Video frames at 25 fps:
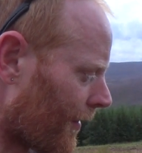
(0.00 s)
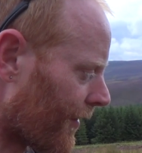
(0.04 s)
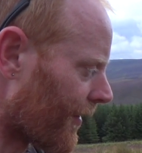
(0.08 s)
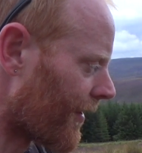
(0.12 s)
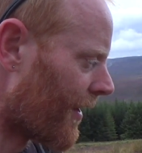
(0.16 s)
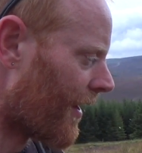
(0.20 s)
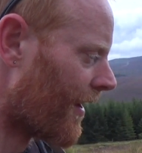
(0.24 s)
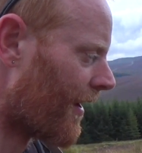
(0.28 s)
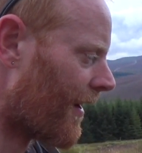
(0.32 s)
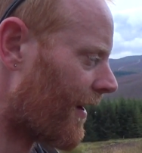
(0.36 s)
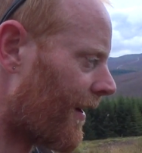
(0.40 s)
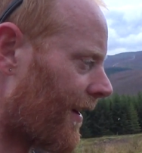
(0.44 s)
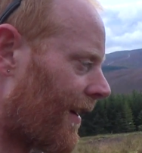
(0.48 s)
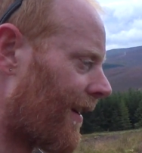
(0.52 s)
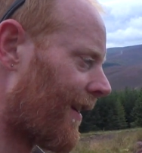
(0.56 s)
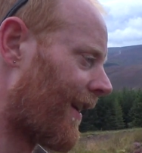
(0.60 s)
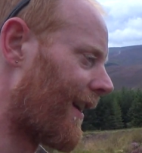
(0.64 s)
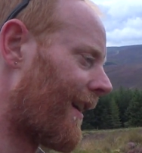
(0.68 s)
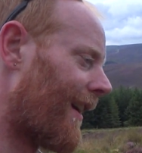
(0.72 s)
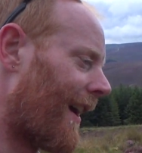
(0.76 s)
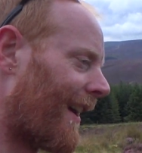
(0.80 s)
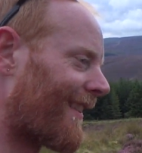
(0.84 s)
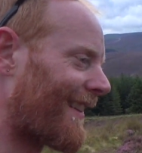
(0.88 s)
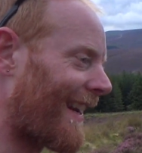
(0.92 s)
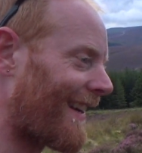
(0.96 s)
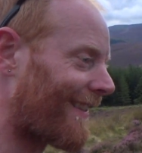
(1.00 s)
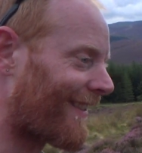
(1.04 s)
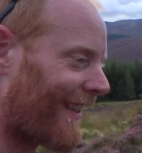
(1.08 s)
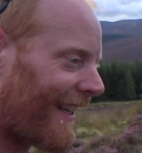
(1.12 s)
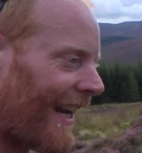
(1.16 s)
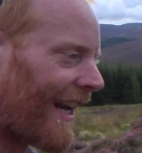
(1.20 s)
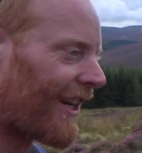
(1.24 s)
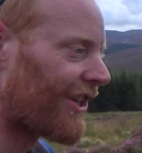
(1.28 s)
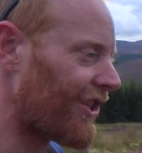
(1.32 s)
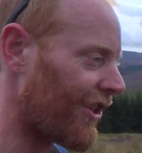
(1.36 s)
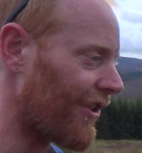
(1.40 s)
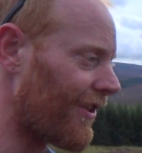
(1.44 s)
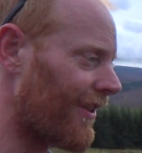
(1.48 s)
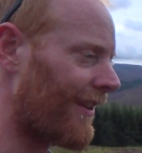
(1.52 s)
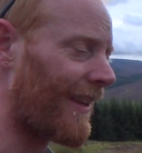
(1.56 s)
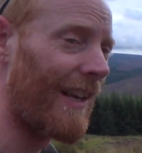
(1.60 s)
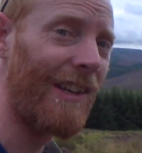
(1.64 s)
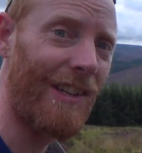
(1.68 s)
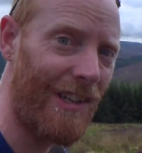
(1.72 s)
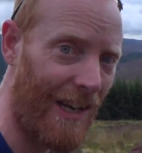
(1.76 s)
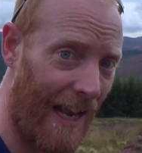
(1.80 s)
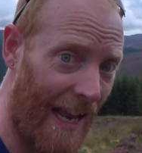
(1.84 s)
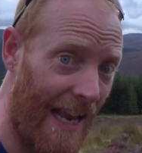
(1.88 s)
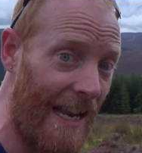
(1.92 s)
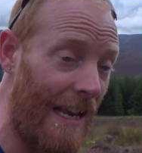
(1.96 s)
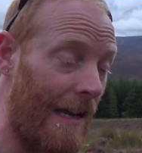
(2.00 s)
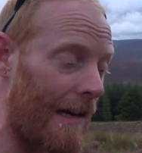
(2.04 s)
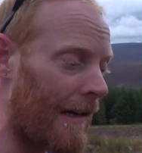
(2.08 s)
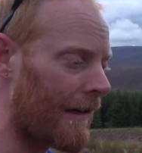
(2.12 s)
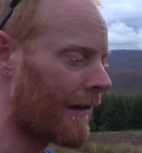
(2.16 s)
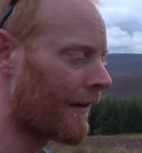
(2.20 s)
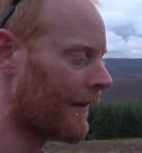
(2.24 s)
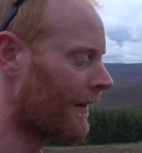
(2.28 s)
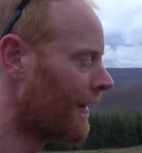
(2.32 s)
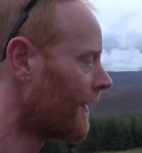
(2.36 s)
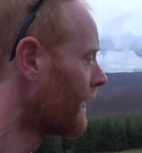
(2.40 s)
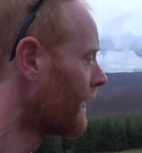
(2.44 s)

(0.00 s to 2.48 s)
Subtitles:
on a destination, this here,